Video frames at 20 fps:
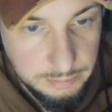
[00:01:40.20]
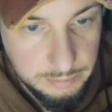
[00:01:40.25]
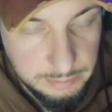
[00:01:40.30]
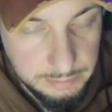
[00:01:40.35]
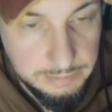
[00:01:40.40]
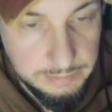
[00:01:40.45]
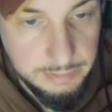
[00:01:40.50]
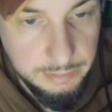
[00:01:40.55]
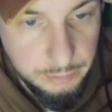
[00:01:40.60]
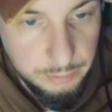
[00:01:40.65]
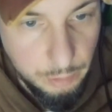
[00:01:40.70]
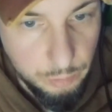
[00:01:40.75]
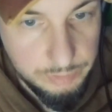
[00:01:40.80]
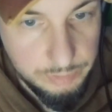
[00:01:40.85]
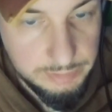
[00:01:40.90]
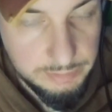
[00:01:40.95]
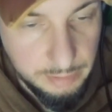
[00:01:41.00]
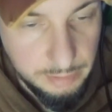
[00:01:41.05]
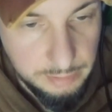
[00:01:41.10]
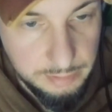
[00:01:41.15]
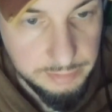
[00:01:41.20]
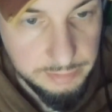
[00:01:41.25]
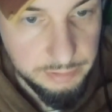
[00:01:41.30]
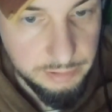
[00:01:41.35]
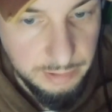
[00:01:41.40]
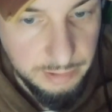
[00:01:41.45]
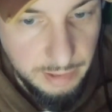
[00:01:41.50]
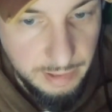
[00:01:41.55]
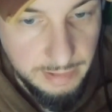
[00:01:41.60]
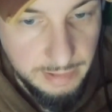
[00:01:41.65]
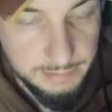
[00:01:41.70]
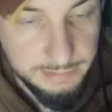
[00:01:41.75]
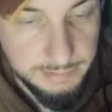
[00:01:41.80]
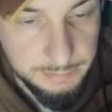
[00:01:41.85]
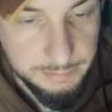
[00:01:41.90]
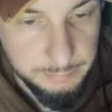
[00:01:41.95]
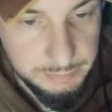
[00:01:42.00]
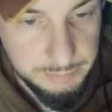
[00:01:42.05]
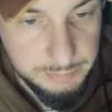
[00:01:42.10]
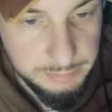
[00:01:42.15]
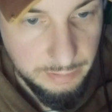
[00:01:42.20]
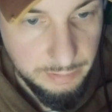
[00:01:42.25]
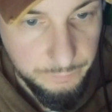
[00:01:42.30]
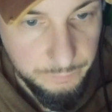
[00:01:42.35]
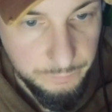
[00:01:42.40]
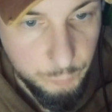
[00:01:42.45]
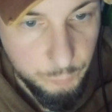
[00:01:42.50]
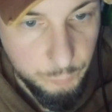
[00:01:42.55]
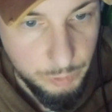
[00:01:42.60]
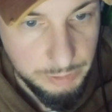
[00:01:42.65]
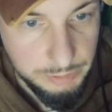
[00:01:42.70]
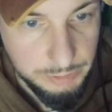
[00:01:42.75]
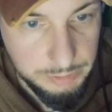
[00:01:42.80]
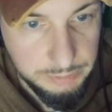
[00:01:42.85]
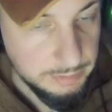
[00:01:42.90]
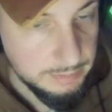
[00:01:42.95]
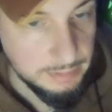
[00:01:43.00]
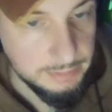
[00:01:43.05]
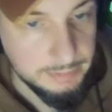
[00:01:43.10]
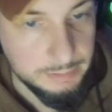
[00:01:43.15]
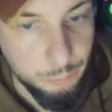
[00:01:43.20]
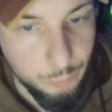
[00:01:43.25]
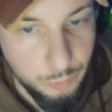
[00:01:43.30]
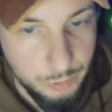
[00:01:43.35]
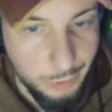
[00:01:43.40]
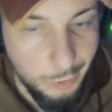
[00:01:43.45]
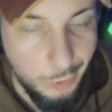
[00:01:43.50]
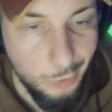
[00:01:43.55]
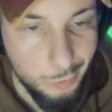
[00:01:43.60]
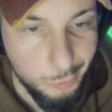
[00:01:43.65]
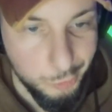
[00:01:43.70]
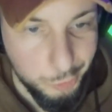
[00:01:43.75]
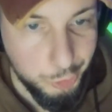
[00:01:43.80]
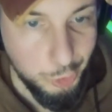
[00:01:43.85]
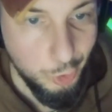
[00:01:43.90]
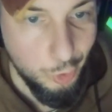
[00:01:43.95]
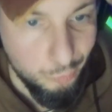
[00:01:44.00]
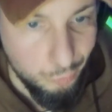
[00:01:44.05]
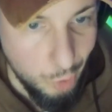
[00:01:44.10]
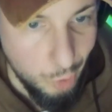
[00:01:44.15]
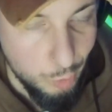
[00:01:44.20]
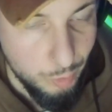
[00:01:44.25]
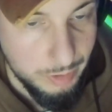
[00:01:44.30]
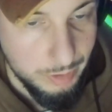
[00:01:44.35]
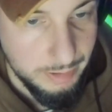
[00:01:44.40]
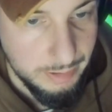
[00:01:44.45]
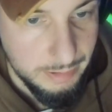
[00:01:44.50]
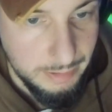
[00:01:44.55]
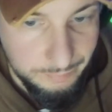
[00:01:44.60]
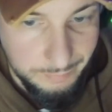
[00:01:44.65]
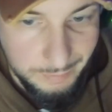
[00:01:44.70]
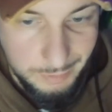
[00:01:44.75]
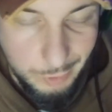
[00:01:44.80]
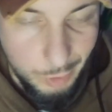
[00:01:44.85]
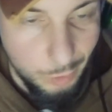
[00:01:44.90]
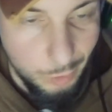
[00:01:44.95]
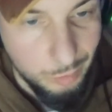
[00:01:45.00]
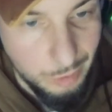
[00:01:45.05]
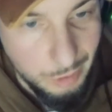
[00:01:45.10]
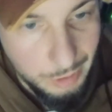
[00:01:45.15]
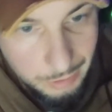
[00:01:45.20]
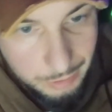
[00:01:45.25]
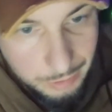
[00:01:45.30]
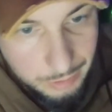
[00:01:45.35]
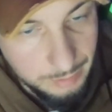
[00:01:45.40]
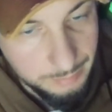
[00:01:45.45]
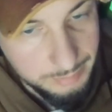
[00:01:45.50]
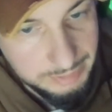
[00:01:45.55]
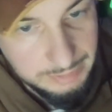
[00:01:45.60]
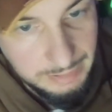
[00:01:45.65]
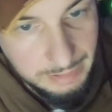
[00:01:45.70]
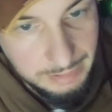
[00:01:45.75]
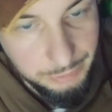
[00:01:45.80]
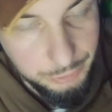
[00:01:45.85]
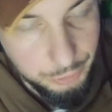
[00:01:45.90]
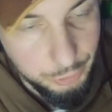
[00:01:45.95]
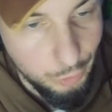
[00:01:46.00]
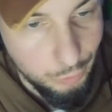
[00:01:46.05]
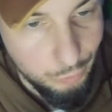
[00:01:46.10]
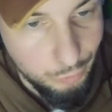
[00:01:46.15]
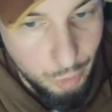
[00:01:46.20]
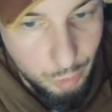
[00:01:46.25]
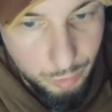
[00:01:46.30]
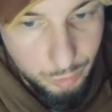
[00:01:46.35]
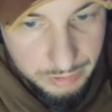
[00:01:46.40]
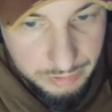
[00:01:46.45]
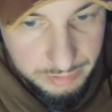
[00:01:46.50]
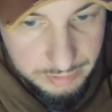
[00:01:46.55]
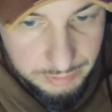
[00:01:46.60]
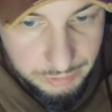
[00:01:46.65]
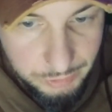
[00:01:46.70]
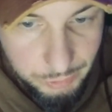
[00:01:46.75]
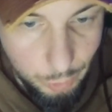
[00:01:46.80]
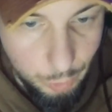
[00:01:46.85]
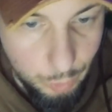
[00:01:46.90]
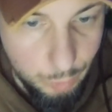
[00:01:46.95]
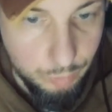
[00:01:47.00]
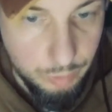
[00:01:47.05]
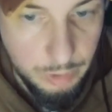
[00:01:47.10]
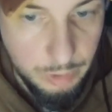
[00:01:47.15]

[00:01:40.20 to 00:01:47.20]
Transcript: because he knows Tucker's gonna ask him tough questions. He doesn't want to go to Joe Rogan, even though, you know what I'm saying, Joe Rogan is so